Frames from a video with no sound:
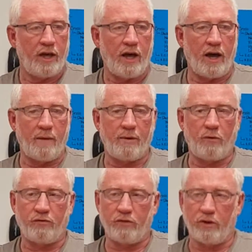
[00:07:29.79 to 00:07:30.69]
But
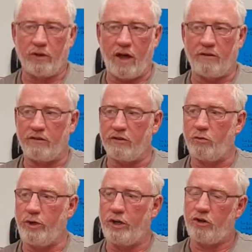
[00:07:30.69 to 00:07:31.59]
for the love of
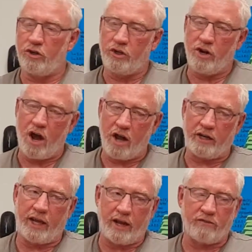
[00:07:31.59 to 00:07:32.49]
us, we could
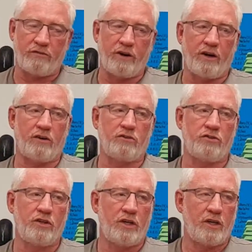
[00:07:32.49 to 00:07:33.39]
not get
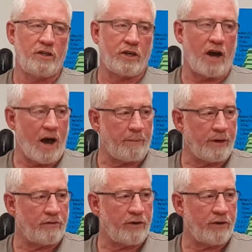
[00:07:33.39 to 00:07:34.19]
Pharos to copy it.